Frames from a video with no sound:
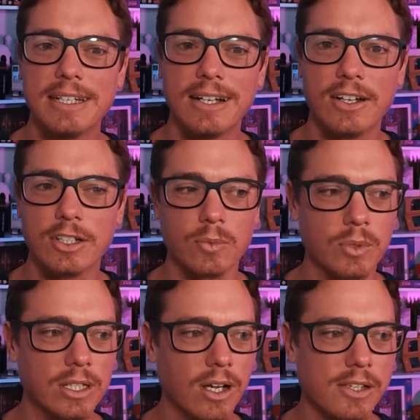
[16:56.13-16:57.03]
I didn't
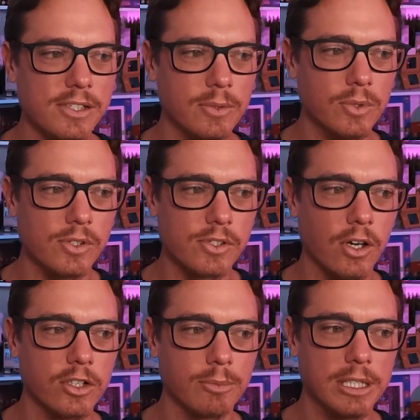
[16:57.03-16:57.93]
realize it was
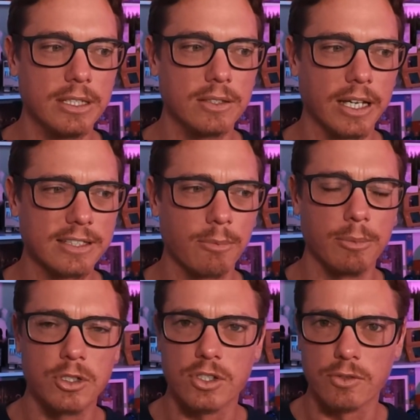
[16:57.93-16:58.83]
going to be like, some of the
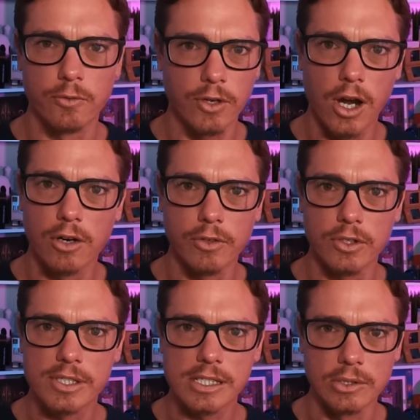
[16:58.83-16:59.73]
missions are very,
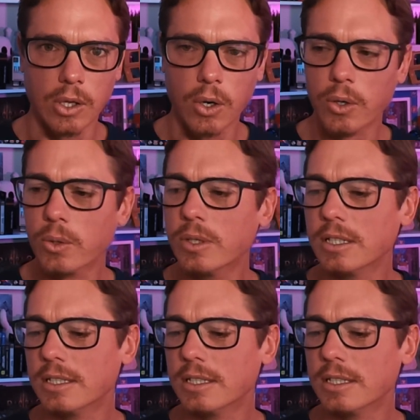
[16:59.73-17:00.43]
very slow.